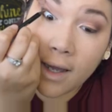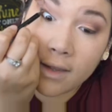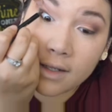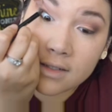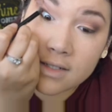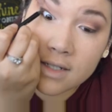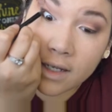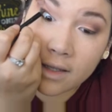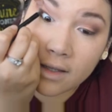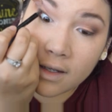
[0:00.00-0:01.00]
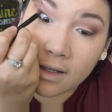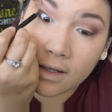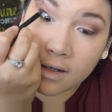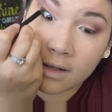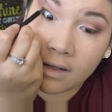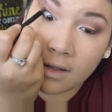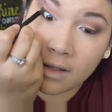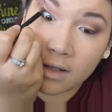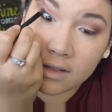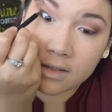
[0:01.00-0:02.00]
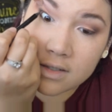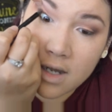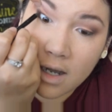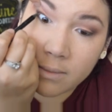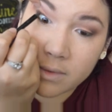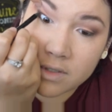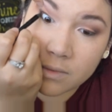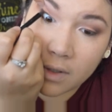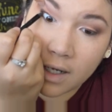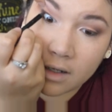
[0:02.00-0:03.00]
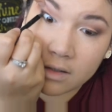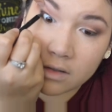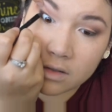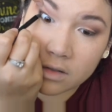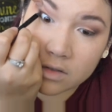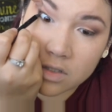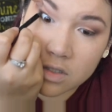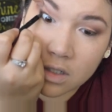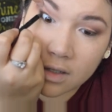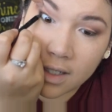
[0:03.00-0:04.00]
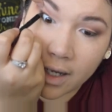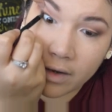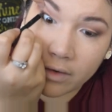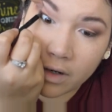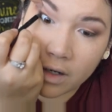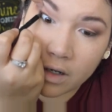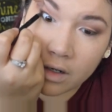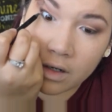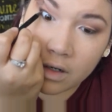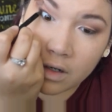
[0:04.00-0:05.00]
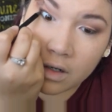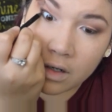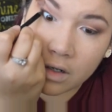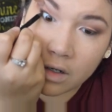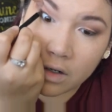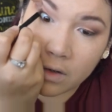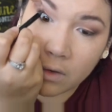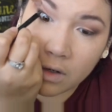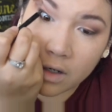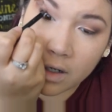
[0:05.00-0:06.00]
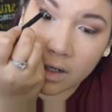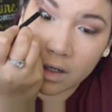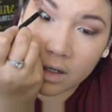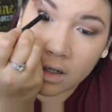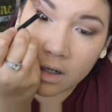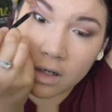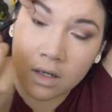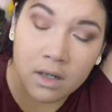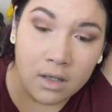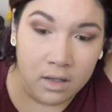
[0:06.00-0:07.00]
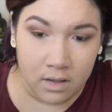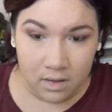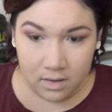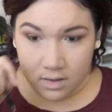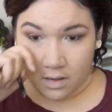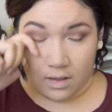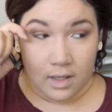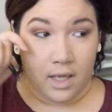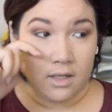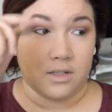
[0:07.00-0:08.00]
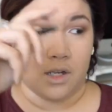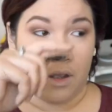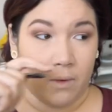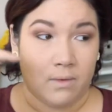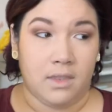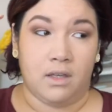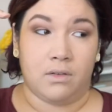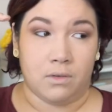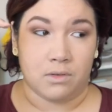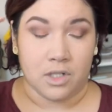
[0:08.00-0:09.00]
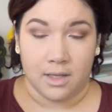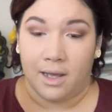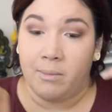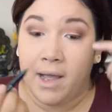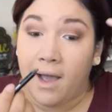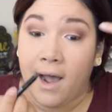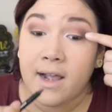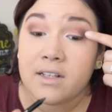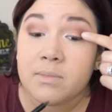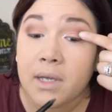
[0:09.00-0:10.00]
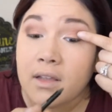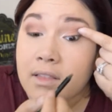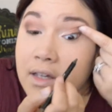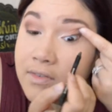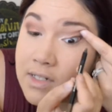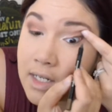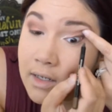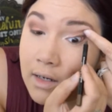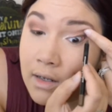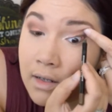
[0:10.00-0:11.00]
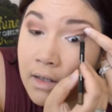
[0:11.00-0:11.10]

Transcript: I like to tight line the top as well, just on the outer corner. Again, to go with the illusion that my eye is being lifted.